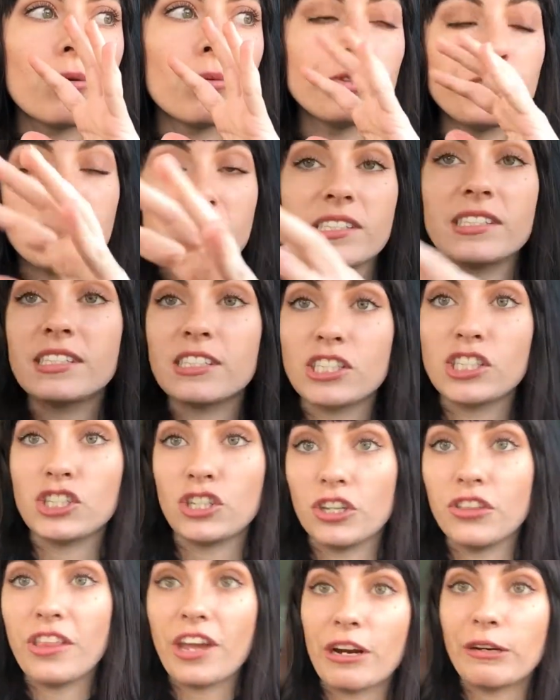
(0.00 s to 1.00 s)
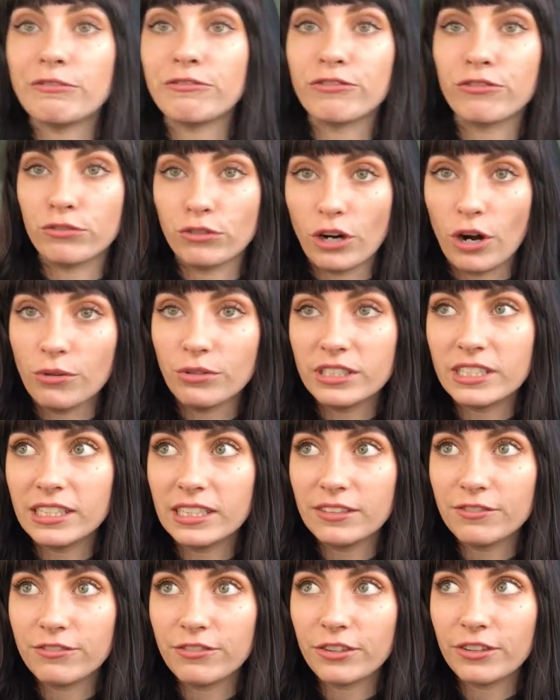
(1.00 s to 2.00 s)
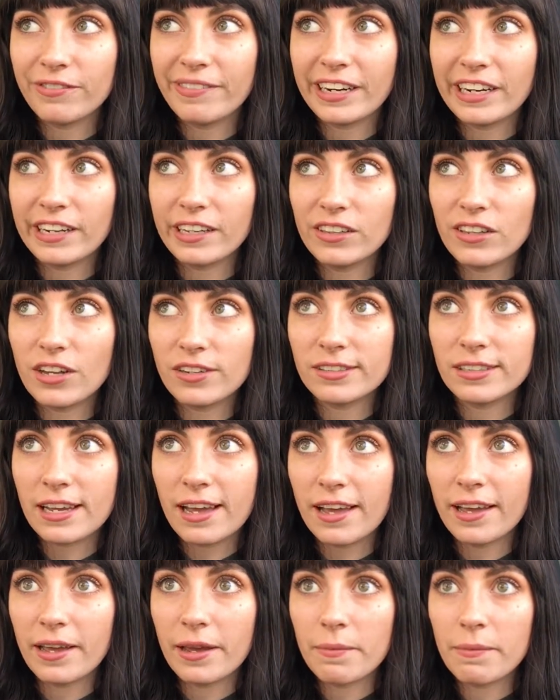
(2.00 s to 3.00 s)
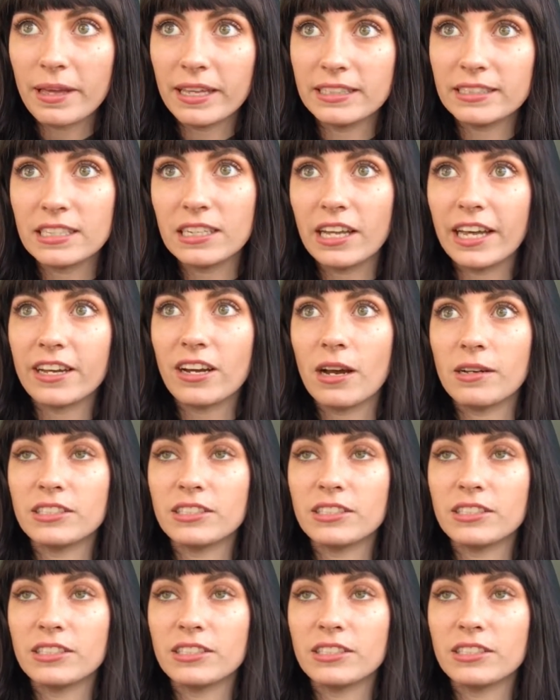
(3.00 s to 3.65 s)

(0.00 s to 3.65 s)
stood there frozen for a very long time until I